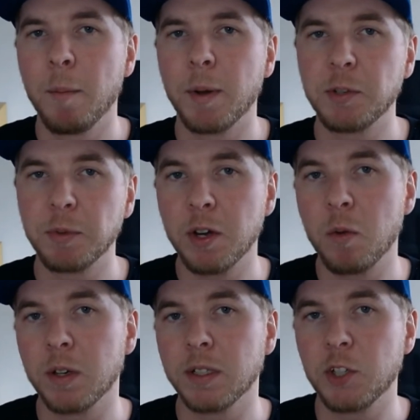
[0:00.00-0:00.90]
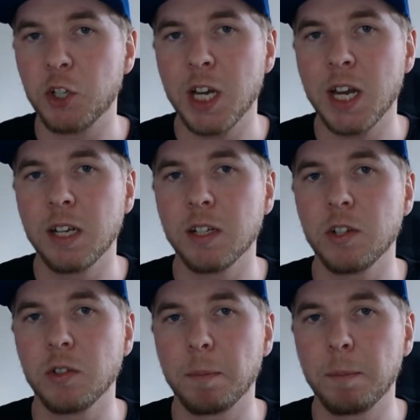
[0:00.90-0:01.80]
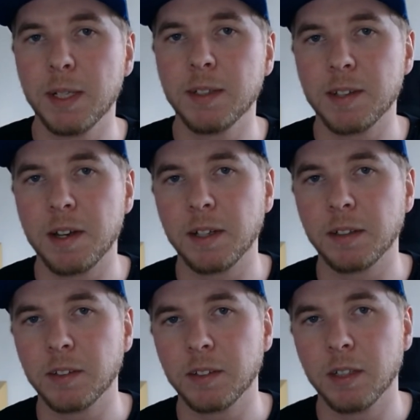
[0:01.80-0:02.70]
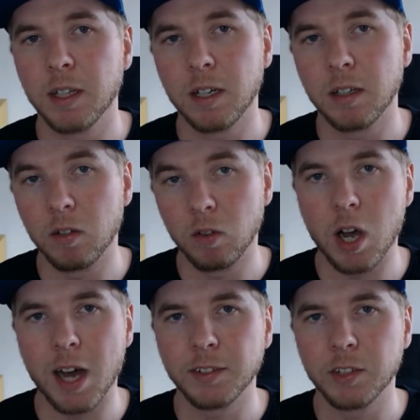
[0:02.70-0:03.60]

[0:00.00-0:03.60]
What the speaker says: But you really don't want to change your bid settings a lot.